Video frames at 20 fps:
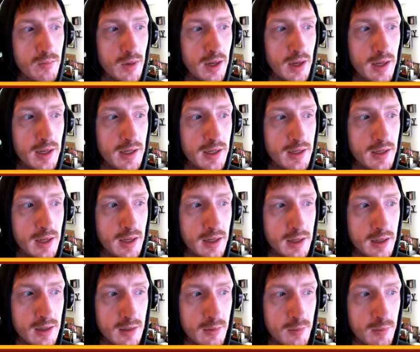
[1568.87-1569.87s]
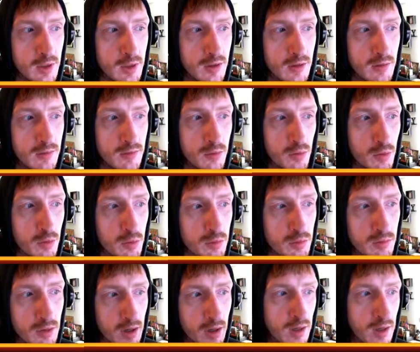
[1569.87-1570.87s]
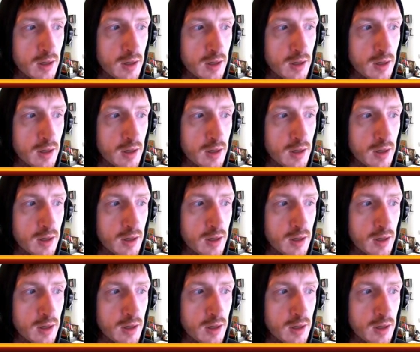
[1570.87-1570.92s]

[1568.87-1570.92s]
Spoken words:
And then Minerva will,